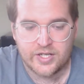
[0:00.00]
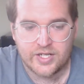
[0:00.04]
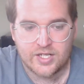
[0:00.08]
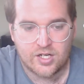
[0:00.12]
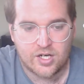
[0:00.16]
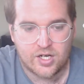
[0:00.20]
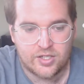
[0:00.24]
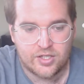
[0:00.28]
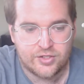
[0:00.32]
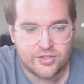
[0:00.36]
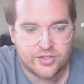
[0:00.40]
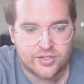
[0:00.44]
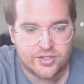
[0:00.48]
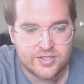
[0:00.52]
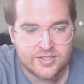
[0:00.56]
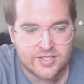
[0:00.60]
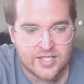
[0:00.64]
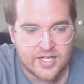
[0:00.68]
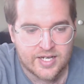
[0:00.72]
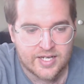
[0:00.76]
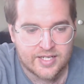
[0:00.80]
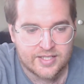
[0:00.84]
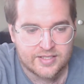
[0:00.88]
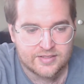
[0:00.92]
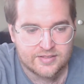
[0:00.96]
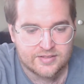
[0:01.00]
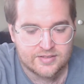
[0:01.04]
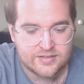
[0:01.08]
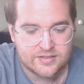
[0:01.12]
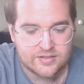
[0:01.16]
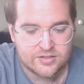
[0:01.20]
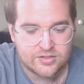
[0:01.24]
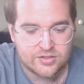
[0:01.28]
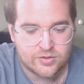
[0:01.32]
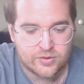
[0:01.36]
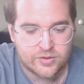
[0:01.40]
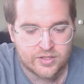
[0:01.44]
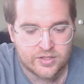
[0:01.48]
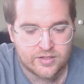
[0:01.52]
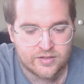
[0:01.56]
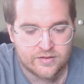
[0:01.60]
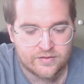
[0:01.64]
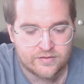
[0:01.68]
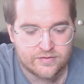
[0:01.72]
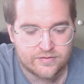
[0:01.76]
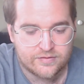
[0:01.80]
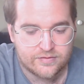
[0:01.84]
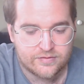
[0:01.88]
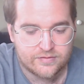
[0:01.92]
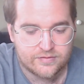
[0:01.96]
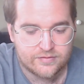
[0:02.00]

undersized sort of